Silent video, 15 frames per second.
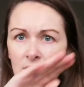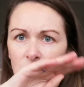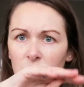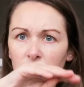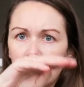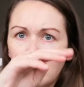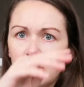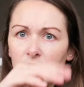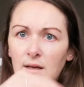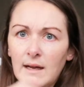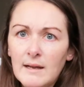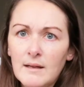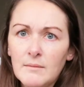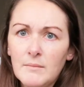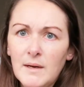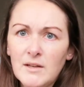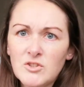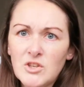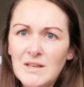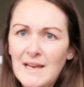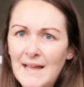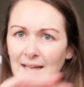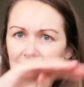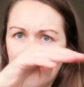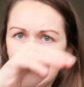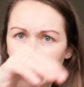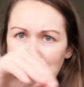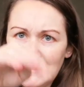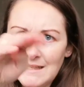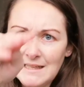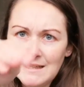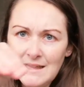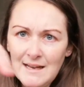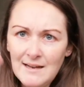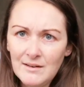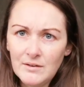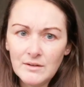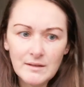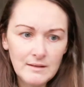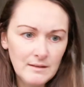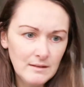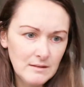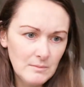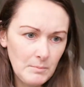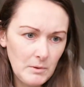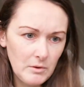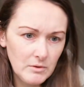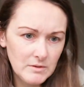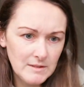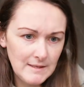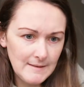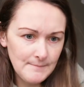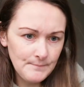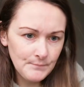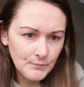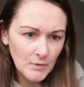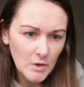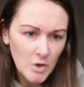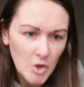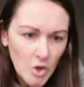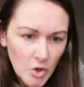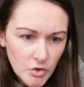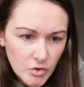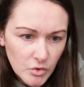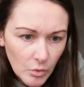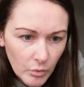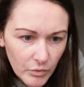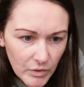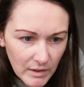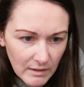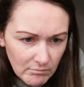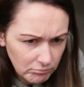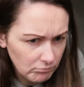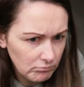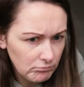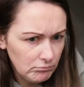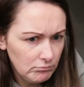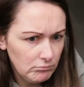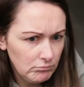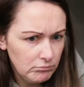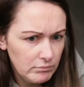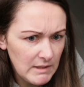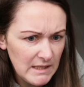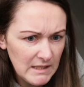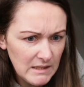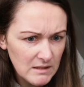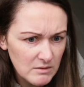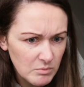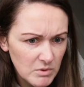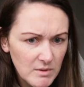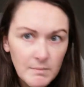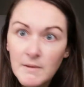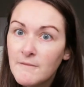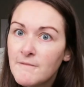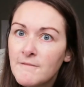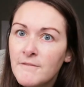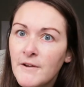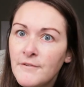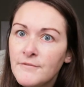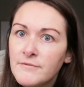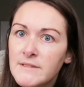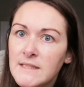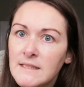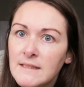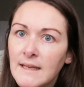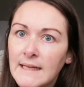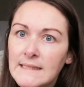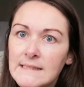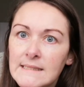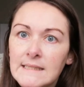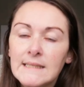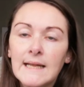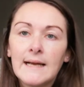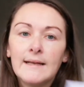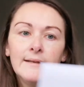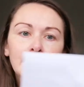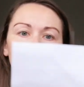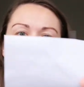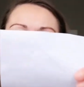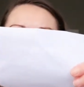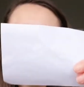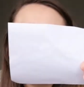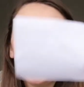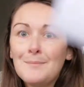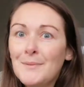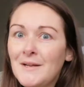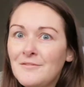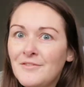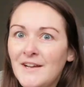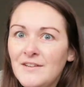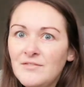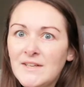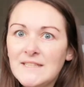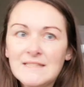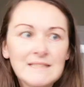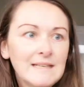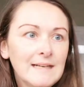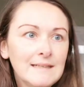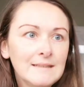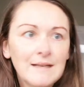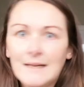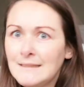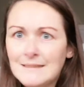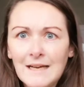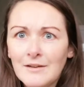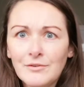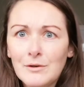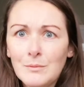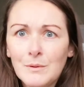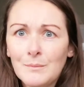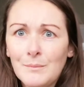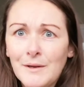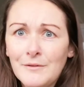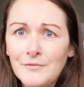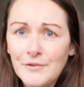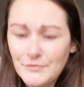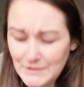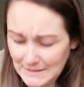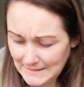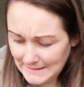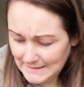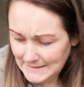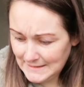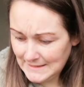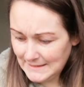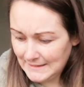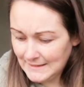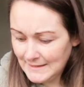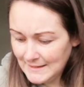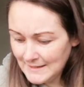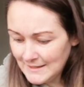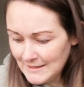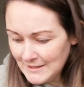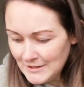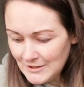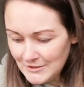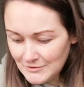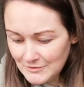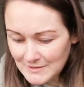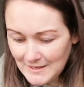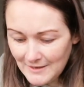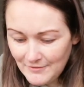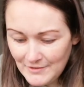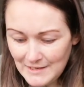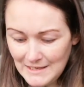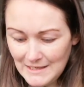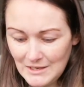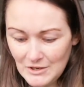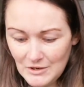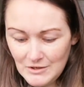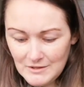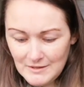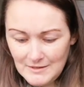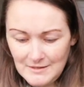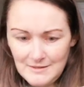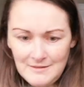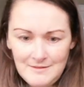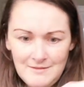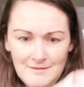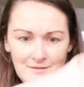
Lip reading: So that I can imagine lettuce is like that in at the bottom. So these would have been $15.99 and I paid $5.99. I definitely wouldn't pay $15.99. So let's have a little look.